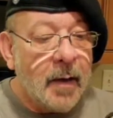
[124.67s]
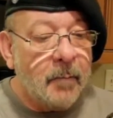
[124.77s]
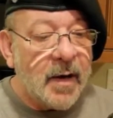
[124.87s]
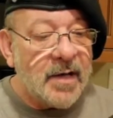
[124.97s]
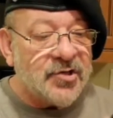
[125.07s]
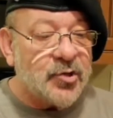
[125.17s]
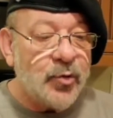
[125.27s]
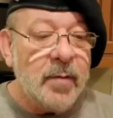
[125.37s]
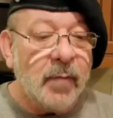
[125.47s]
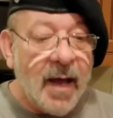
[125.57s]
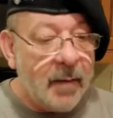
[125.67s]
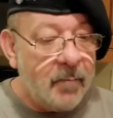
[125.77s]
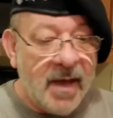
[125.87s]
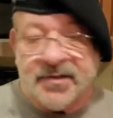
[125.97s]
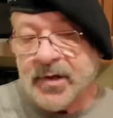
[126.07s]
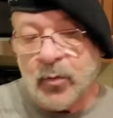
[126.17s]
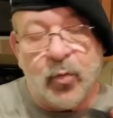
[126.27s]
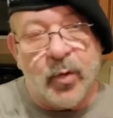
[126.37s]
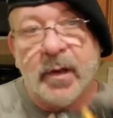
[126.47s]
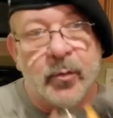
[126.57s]
But Streamlight makes a
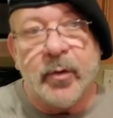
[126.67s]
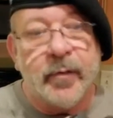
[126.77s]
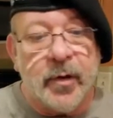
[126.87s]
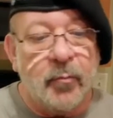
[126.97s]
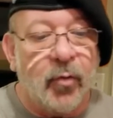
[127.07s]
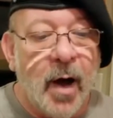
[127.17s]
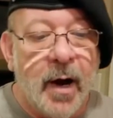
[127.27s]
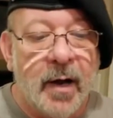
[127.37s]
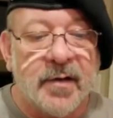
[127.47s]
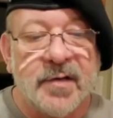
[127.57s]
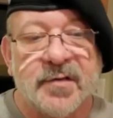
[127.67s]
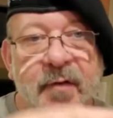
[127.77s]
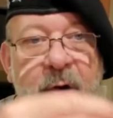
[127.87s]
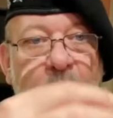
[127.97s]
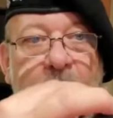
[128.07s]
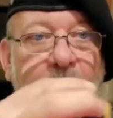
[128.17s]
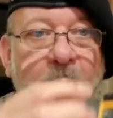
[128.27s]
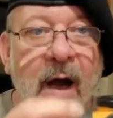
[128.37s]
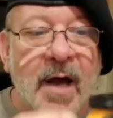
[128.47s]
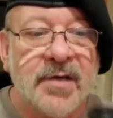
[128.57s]
really, really good product. It's very
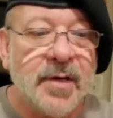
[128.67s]
rubberized.